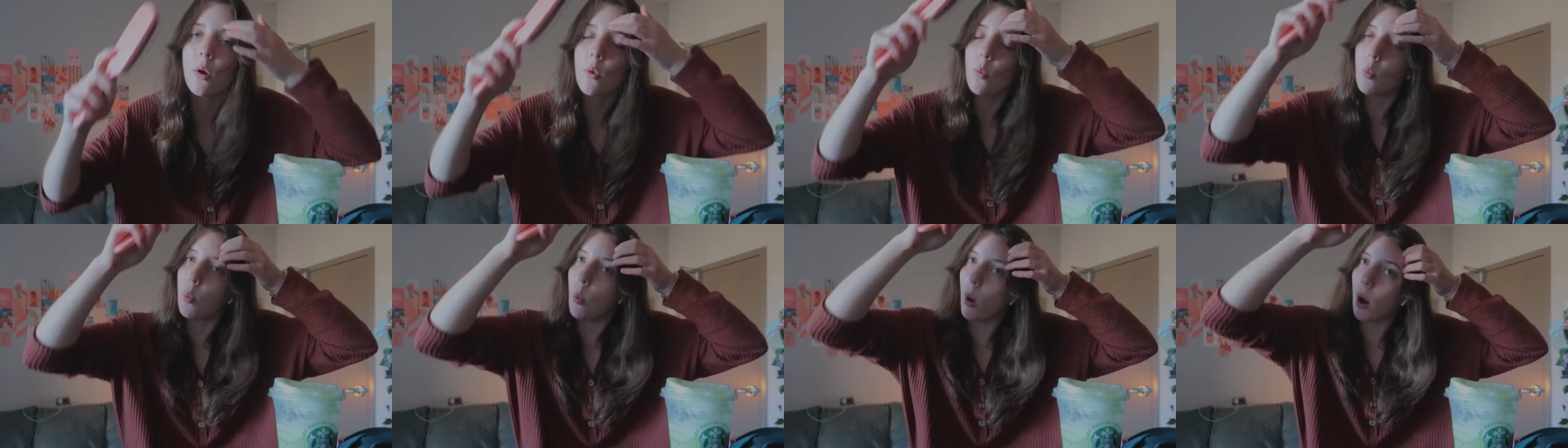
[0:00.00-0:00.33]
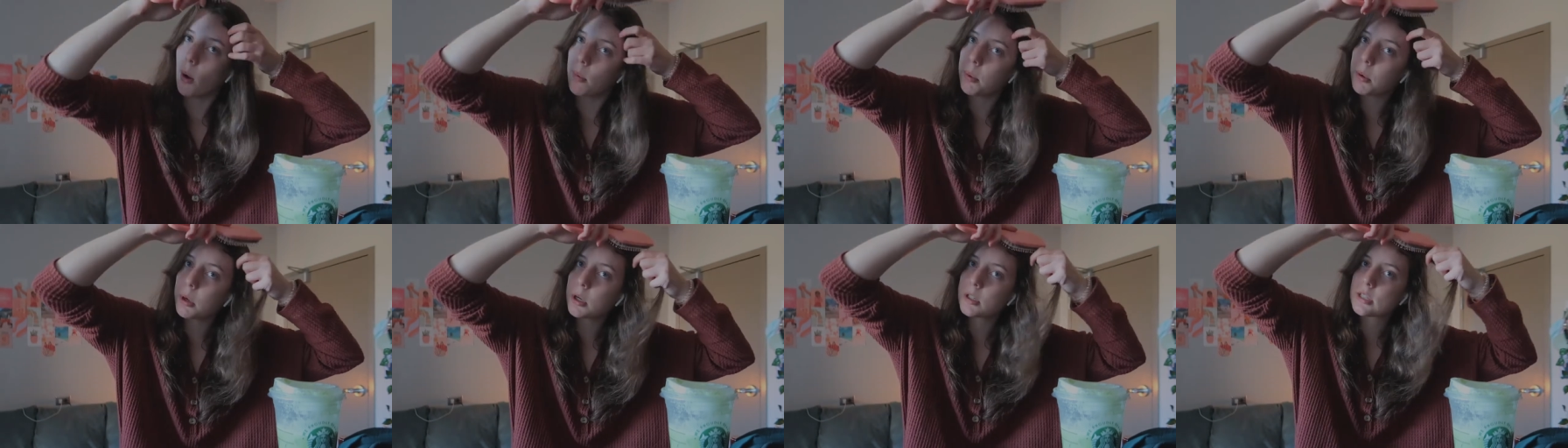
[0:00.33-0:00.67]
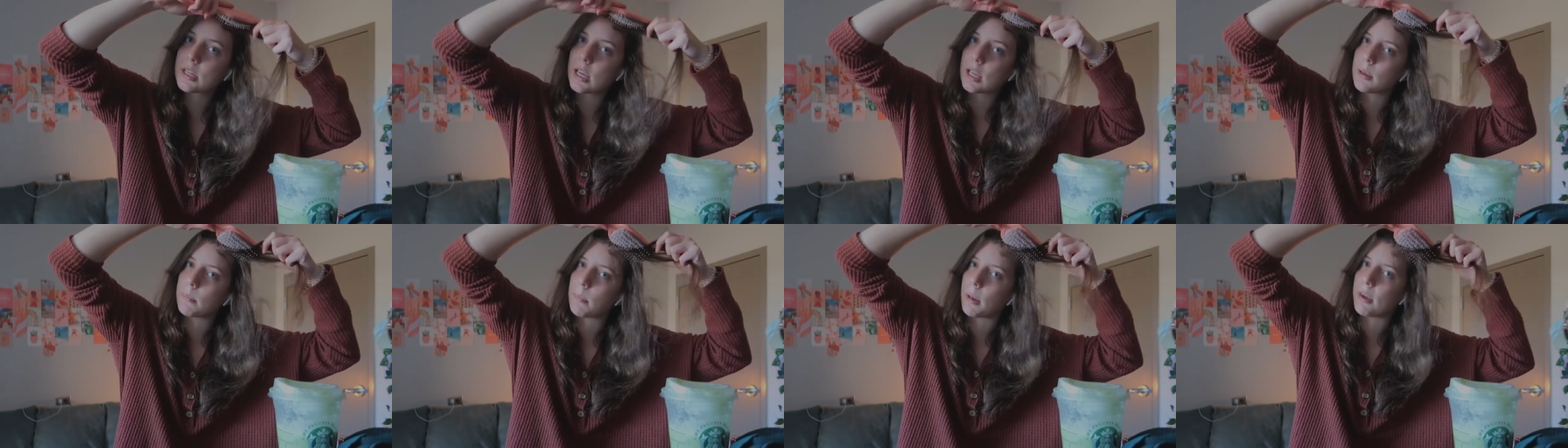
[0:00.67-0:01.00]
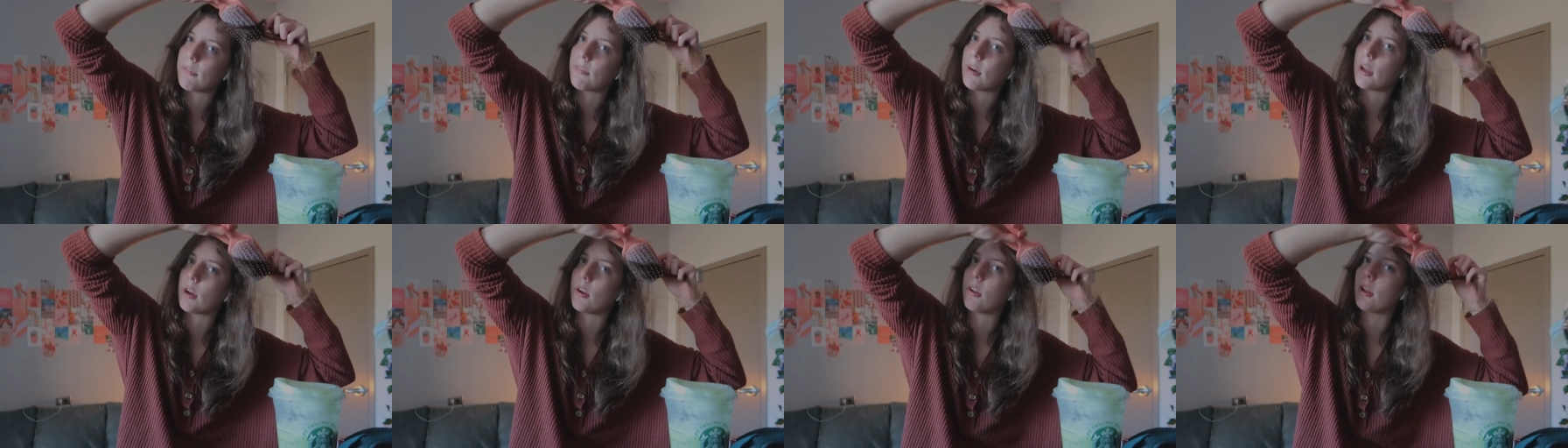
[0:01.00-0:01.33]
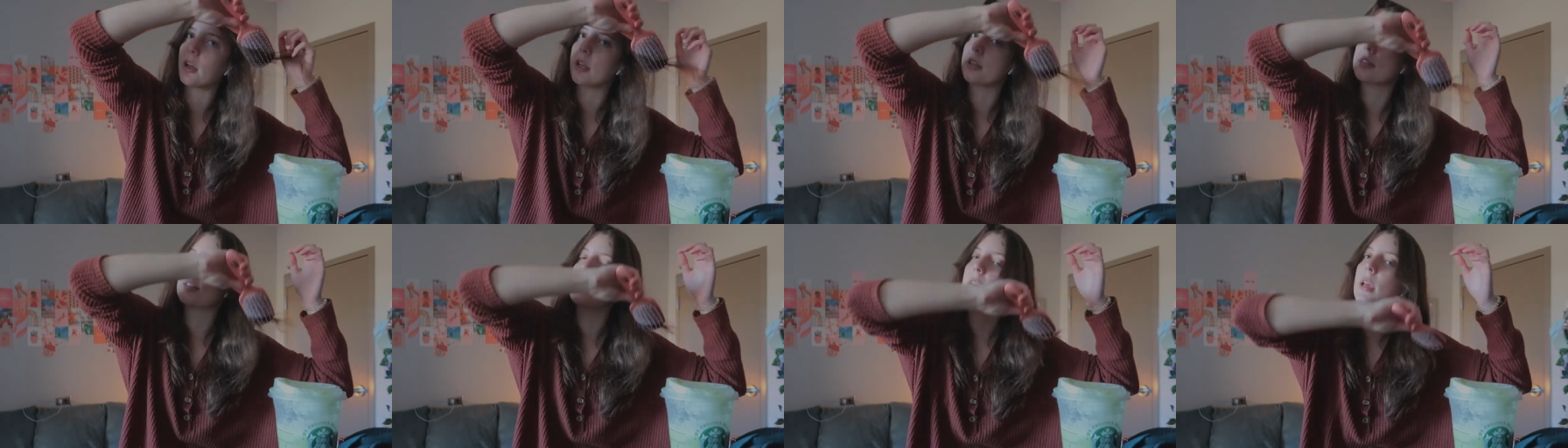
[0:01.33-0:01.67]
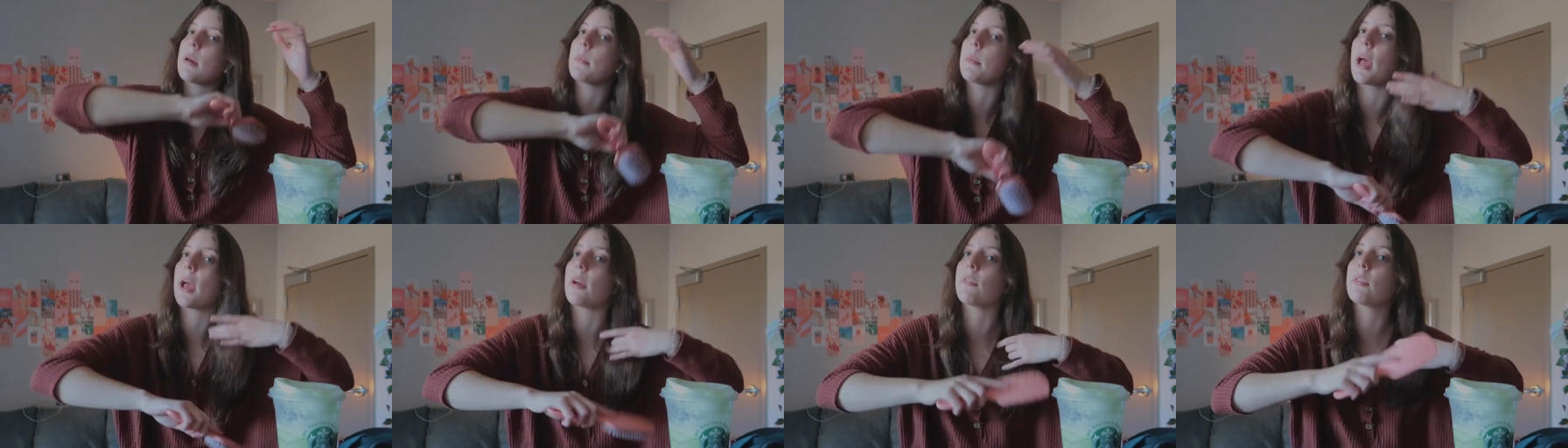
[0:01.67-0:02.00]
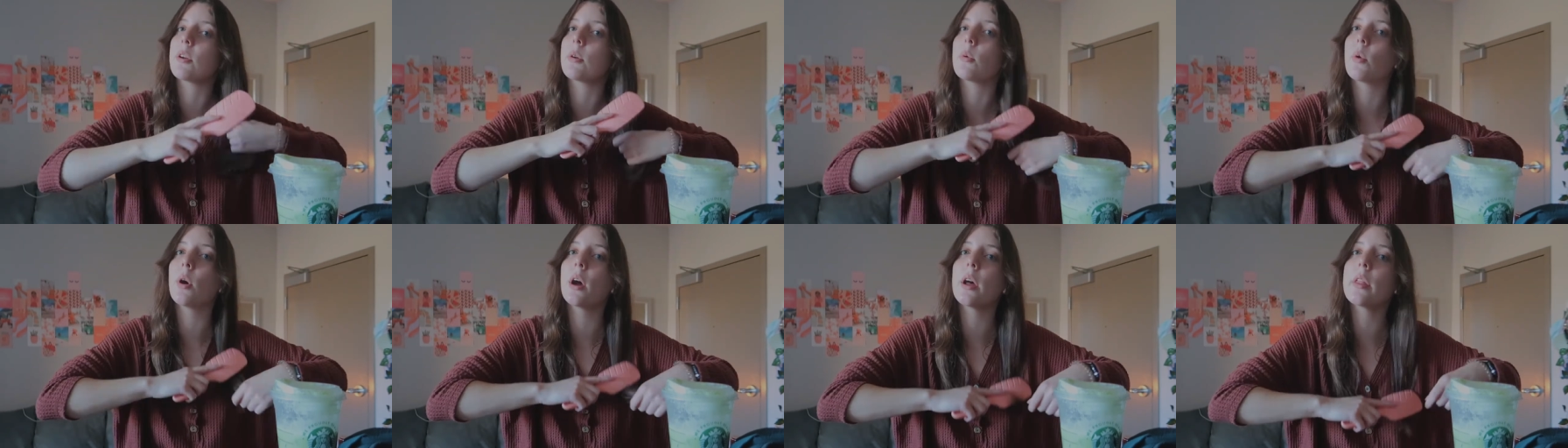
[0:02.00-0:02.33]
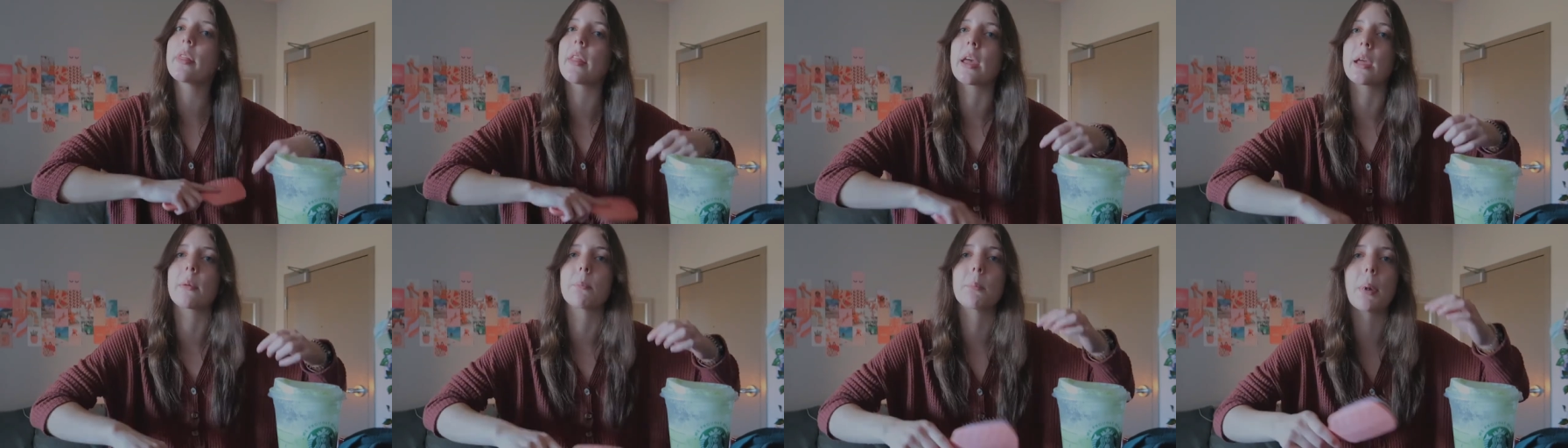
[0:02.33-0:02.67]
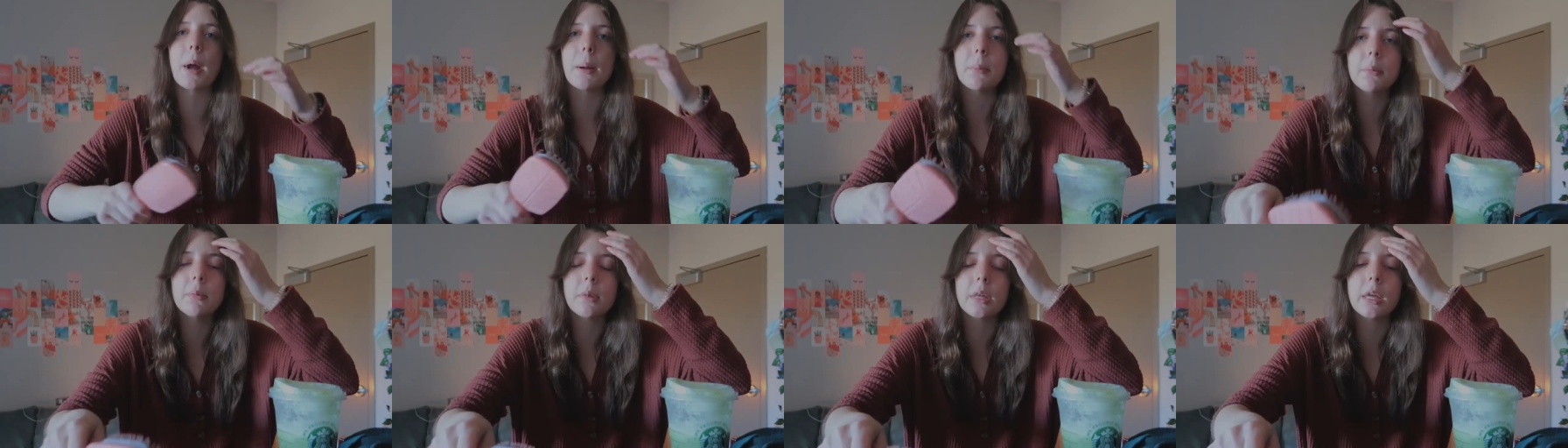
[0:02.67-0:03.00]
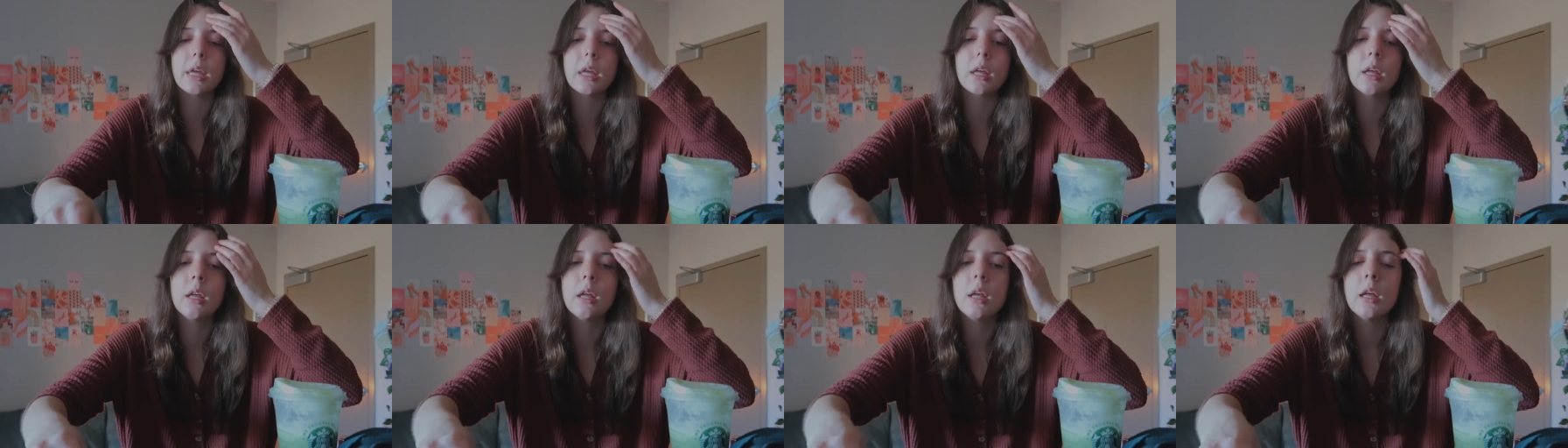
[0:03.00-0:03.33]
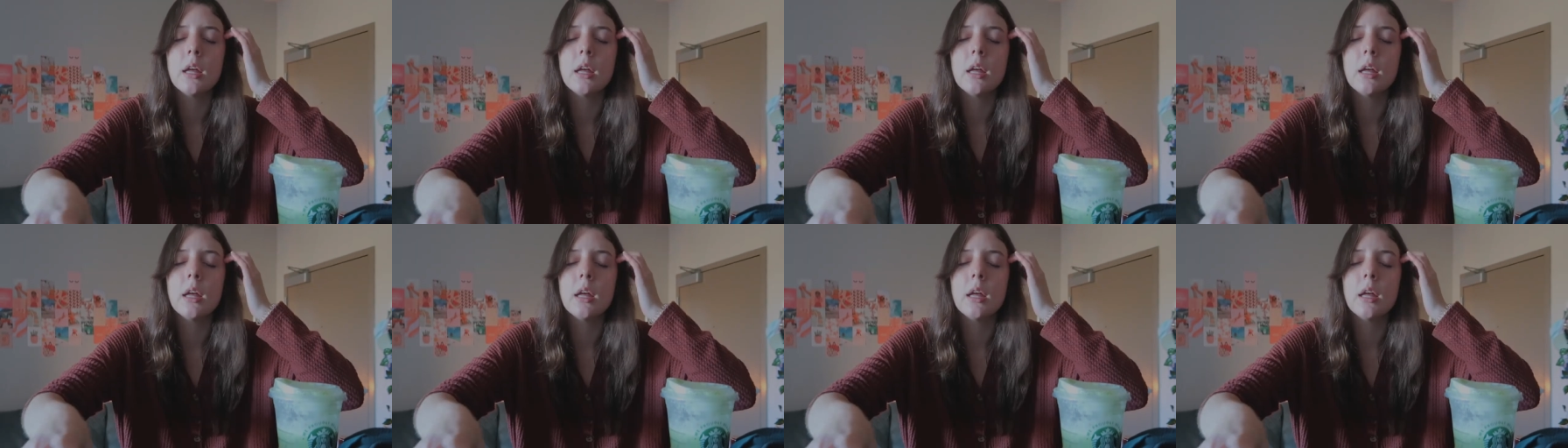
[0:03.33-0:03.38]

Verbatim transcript: while we were taking my final exam, everyone, like probably,